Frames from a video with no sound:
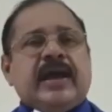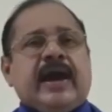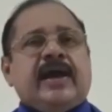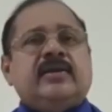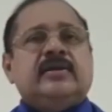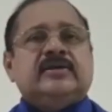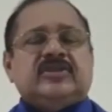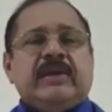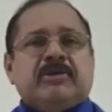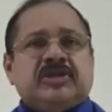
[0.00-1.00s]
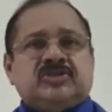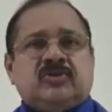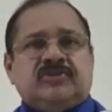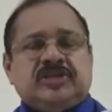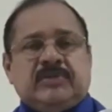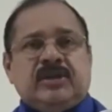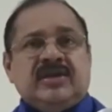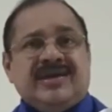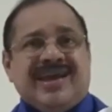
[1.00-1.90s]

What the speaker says: and 3 methods of determining